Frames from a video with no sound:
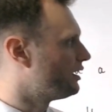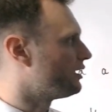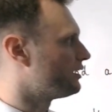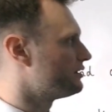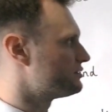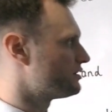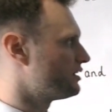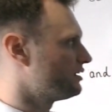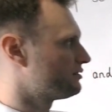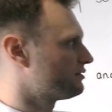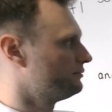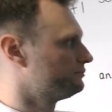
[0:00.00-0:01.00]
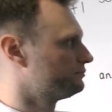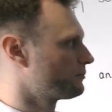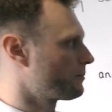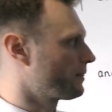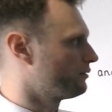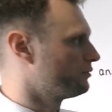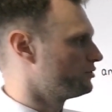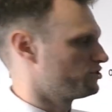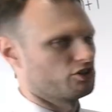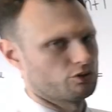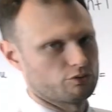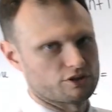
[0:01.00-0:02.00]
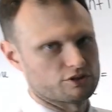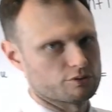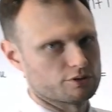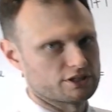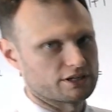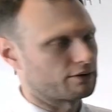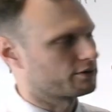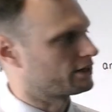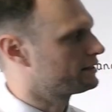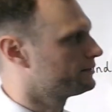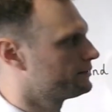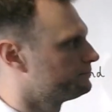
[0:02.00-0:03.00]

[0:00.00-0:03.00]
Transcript: into this, which you can also do on your calculator.